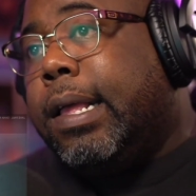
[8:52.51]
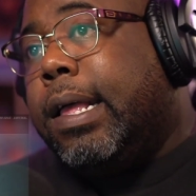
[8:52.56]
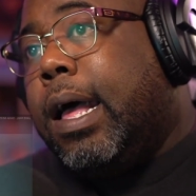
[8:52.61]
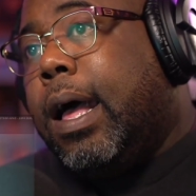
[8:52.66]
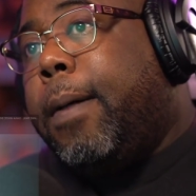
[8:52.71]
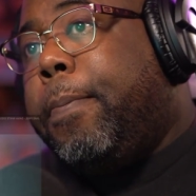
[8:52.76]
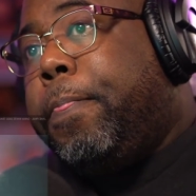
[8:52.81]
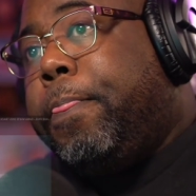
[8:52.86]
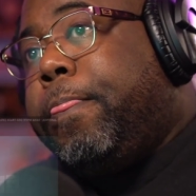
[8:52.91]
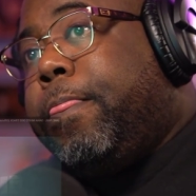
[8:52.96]

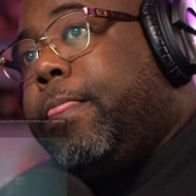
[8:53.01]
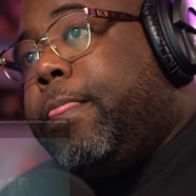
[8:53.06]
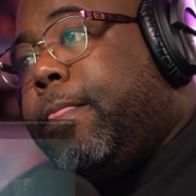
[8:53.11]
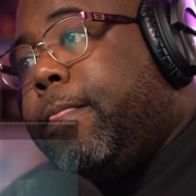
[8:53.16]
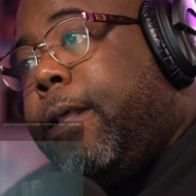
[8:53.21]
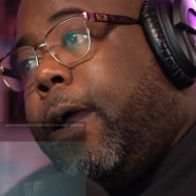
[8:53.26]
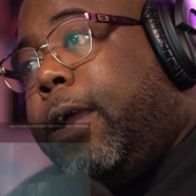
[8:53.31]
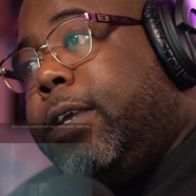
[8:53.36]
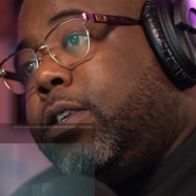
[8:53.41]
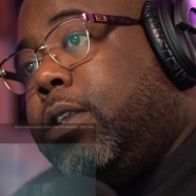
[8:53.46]
Um,
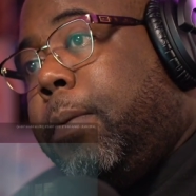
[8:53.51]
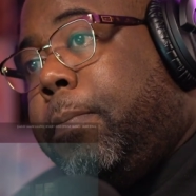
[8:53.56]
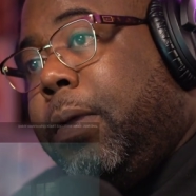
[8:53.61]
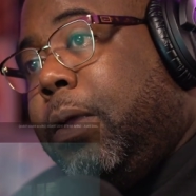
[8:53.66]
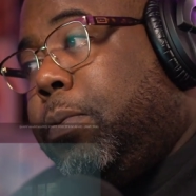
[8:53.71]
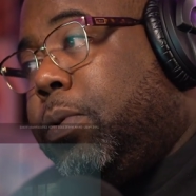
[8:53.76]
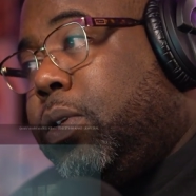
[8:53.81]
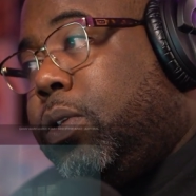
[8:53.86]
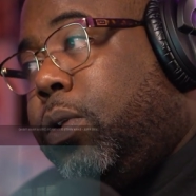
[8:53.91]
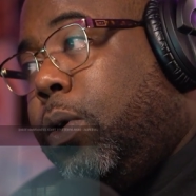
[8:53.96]
all right, so the
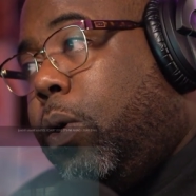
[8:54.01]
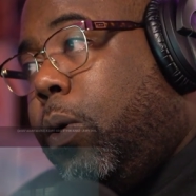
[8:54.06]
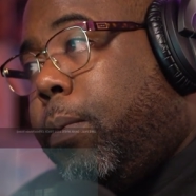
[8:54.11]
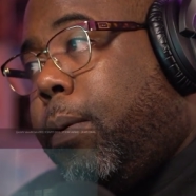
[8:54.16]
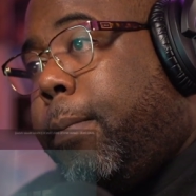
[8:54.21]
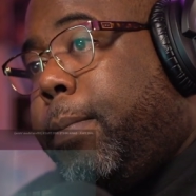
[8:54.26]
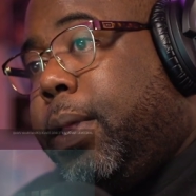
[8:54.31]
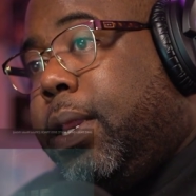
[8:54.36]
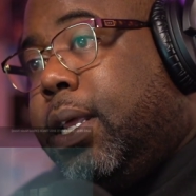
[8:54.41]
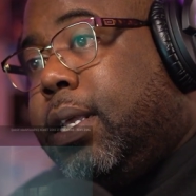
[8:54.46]
beat was dope.
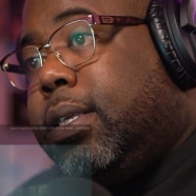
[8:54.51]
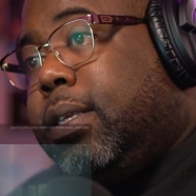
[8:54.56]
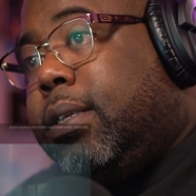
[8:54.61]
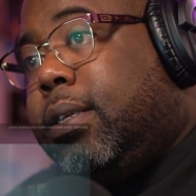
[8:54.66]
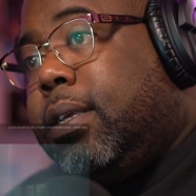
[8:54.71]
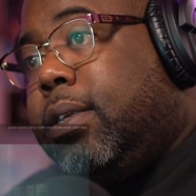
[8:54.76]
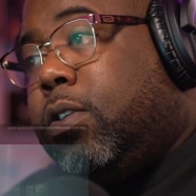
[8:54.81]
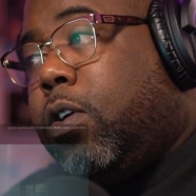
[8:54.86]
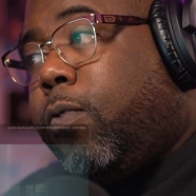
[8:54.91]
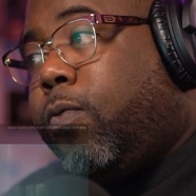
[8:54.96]
I mean, his
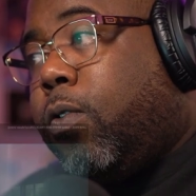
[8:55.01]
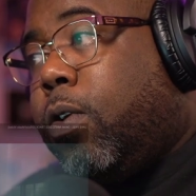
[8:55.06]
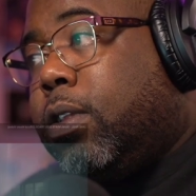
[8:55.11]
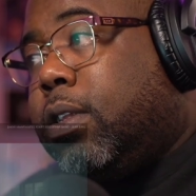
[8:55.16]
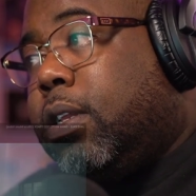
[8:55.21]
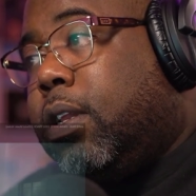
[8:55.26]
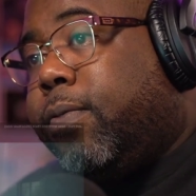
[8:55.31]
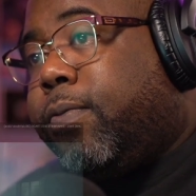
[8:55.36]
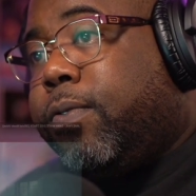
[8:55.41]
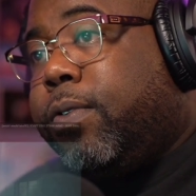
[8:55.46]
his overall
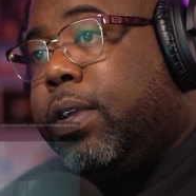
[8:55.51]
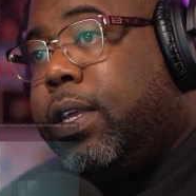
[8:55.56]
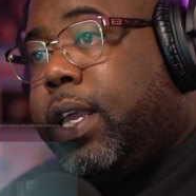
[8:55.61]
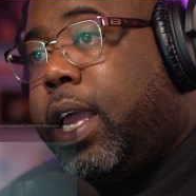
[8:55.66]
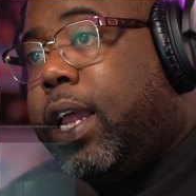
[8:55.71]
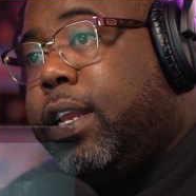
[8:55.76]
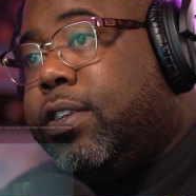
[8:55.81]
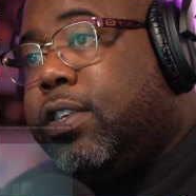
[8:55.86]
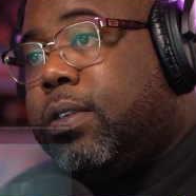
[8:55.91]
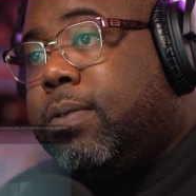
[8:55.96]
delivery and
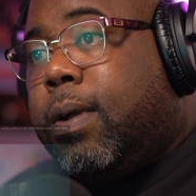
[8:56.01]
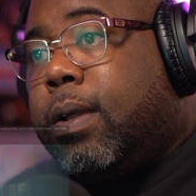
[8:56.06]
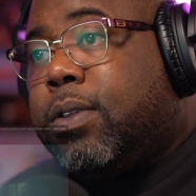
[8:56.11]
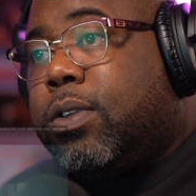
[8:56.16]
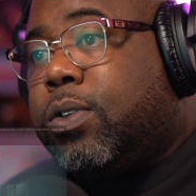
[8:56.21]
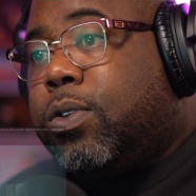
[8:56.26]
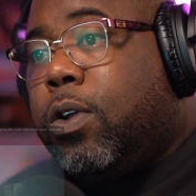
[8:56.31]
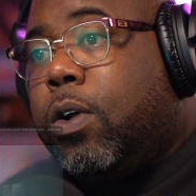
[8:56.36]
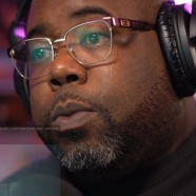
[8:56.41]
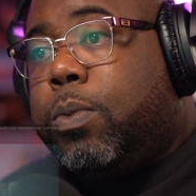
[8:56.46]
cadence throughout
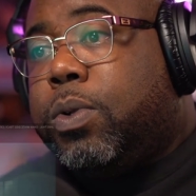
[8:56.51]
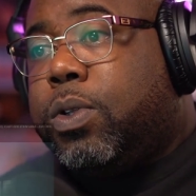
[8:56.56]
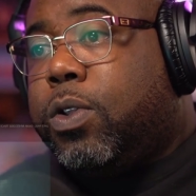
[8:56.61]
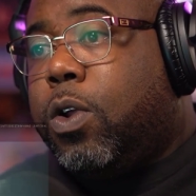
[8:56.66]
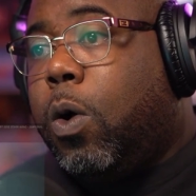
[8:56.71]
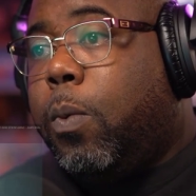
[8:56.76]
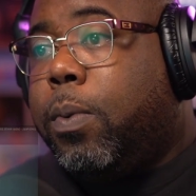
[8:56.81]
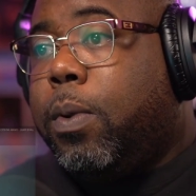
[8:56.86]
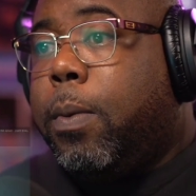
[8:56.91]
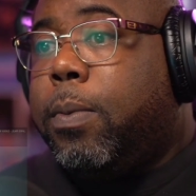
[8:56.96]
the song was
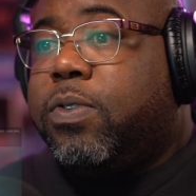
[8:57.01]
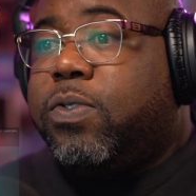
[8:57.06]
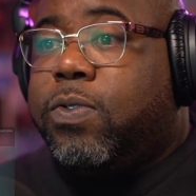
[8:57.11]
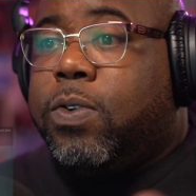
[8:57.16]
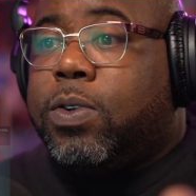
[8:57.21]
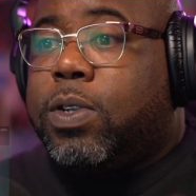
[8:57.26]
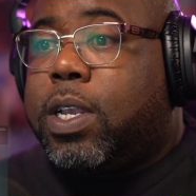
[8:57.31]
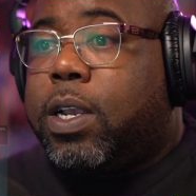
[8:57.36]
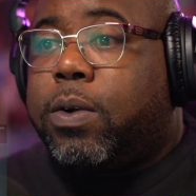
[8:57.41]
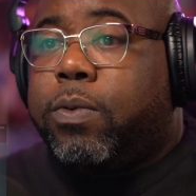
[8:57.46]
dope. He almost
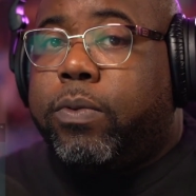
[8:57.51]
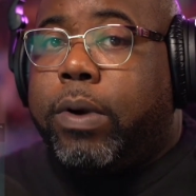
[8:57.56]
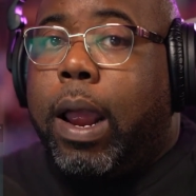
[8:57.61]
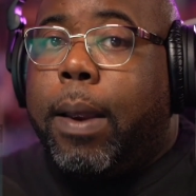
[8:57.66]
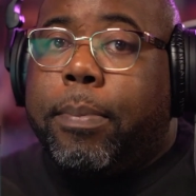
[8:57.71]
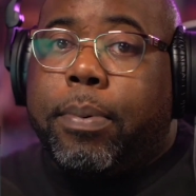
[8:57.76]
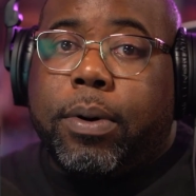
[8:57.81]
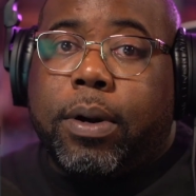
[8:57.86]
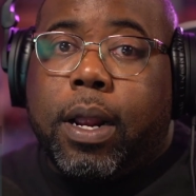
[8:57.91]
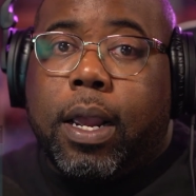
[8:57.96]
feels like a
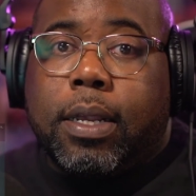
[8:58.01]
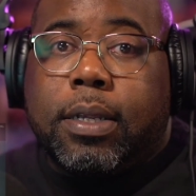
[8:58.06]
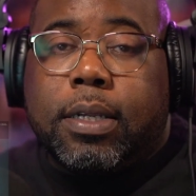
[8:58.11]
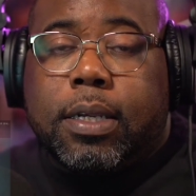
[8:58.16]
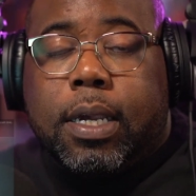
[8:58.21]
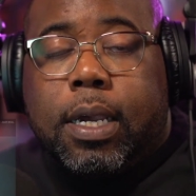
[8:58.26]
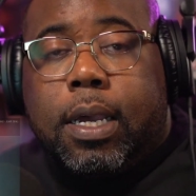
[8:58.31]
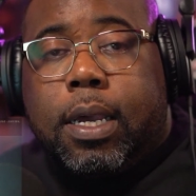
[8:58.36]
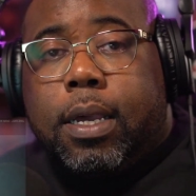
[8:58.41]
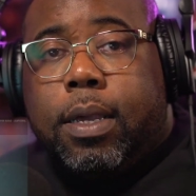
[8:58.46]
rapper, guys.
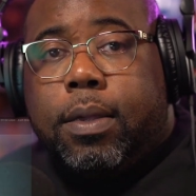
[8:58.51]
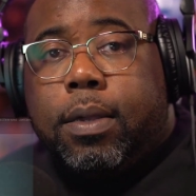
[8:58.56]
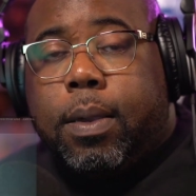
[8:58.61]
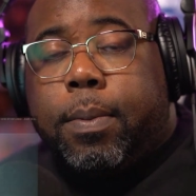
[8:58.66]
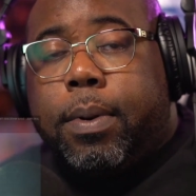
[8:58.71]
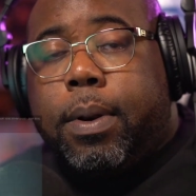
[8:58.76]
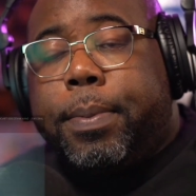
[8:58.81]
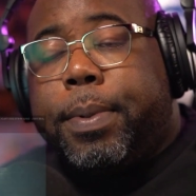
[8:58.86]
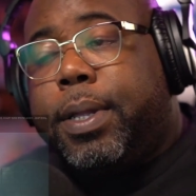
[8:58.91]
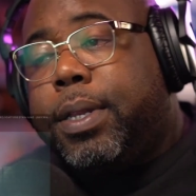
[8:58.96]
You get
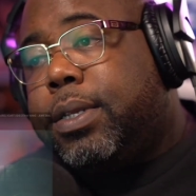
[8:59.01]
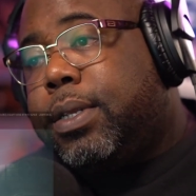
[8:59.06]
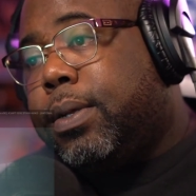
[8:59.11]
what I mean?